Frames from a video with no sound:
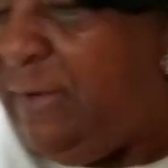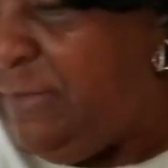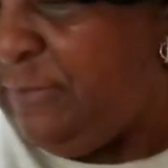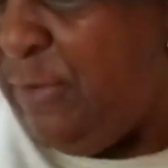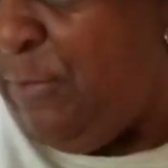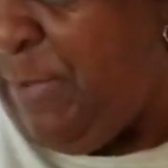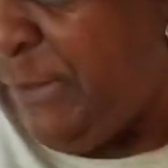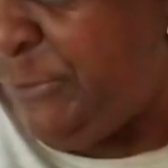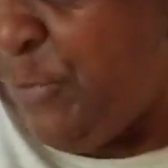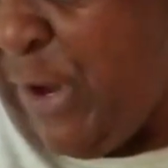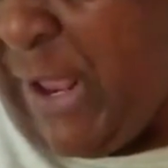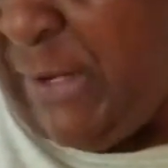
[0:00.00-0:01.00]
So by
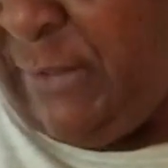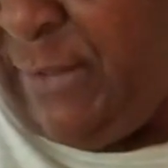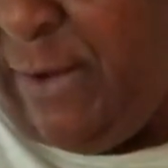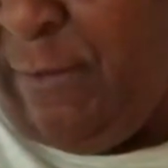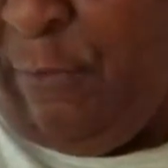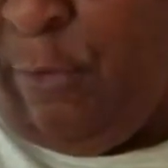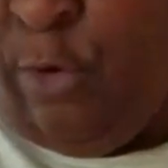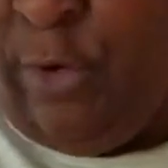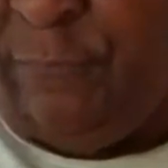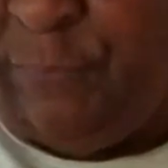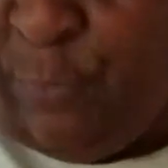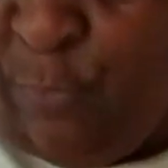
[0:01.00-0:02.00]
trial and error, or
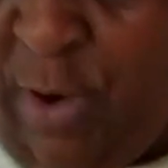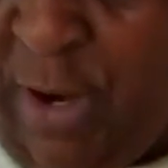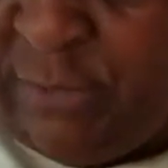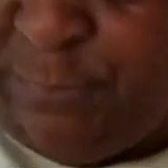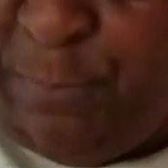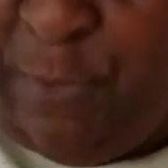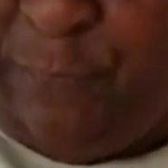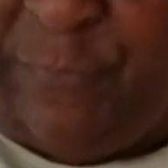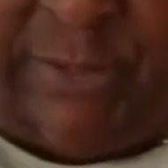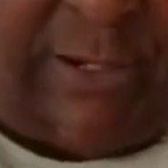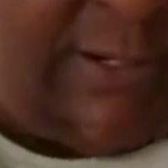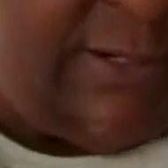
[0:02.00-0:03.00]
if it was
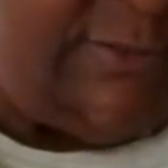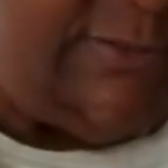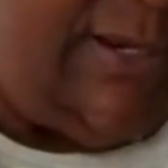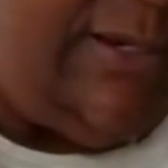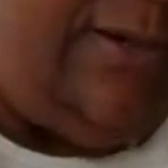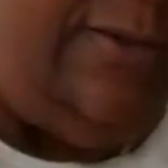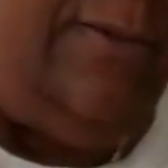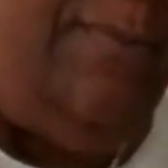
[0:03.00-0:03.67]
perfect, he continued to